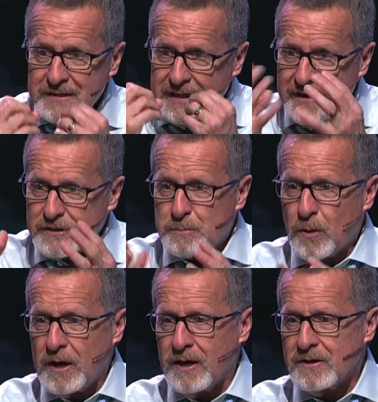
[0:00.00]
in his
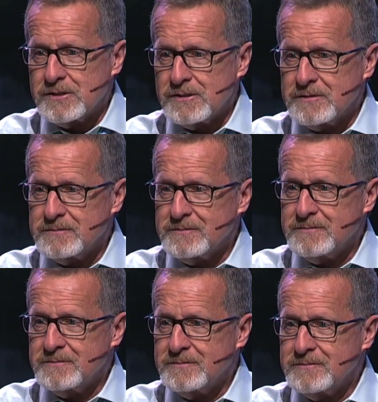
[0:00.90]
prayers.
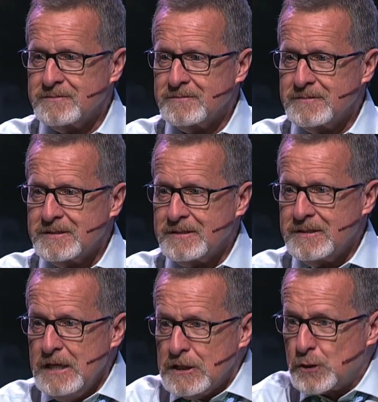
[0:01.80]

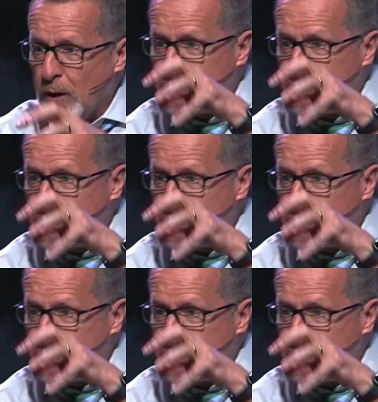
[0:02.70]
So if